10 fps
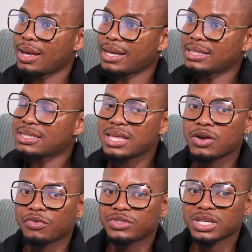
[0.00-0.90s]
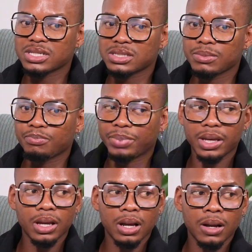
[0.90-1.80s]
instead of just
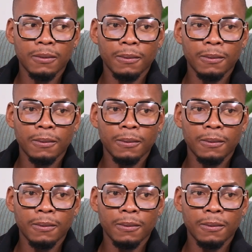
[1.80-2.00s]
being